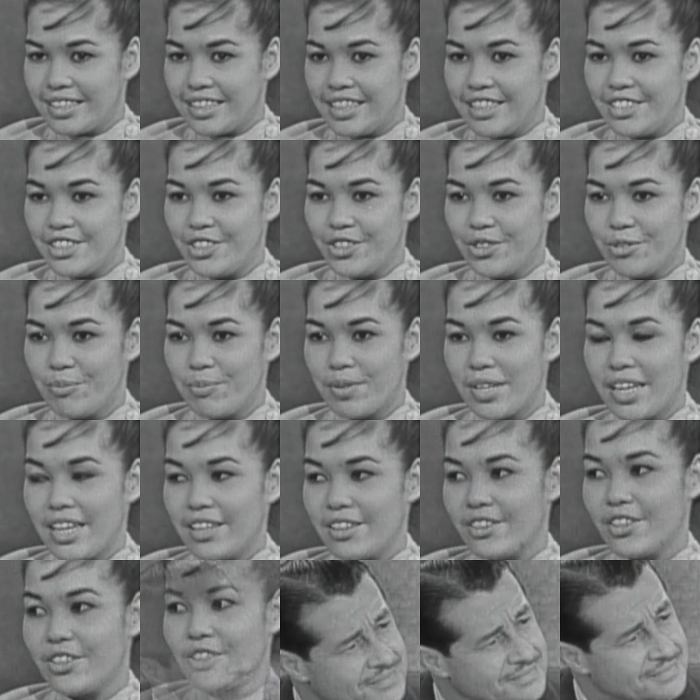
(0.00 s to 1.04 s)
in his new
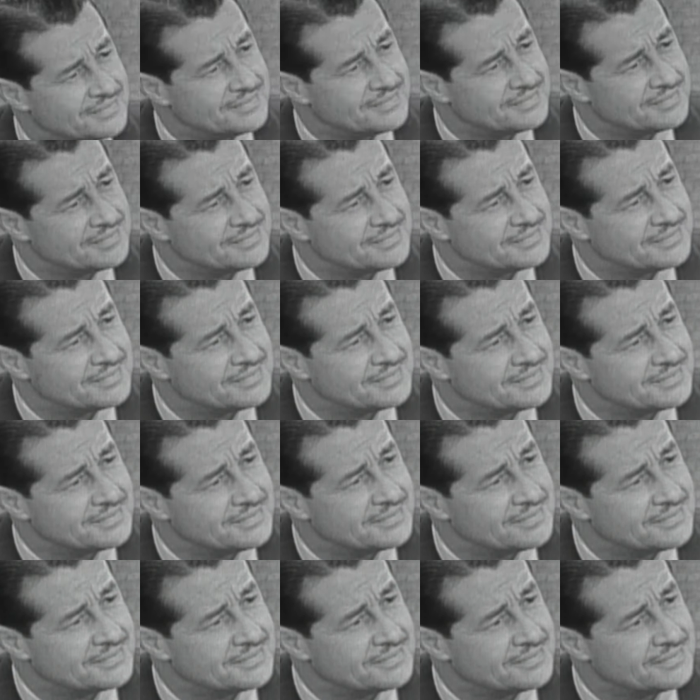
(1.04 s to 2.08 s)
play, 13 Daughters, I
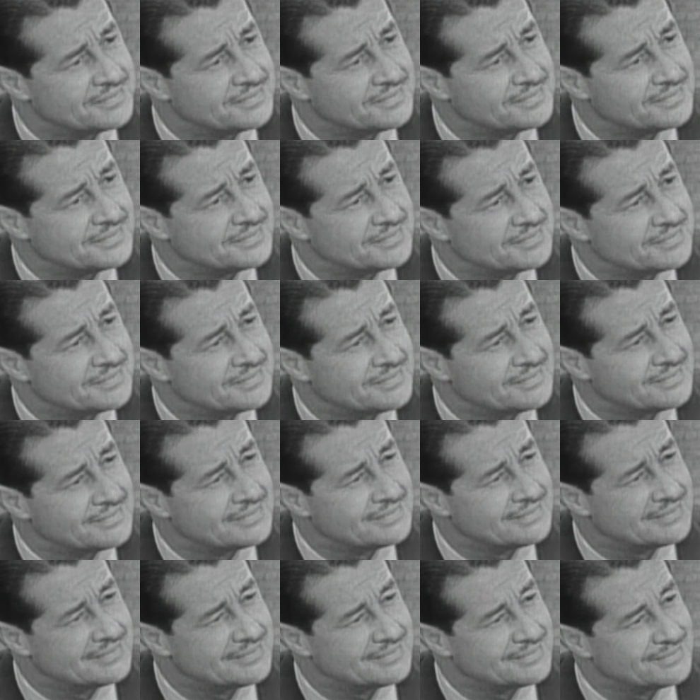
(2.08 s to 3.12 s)
play the part of one of
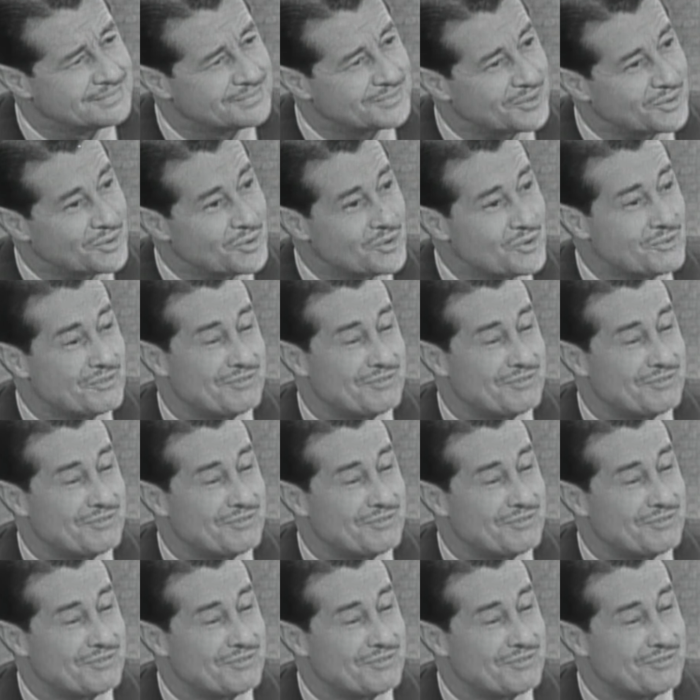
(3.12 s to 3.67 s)
his daughters.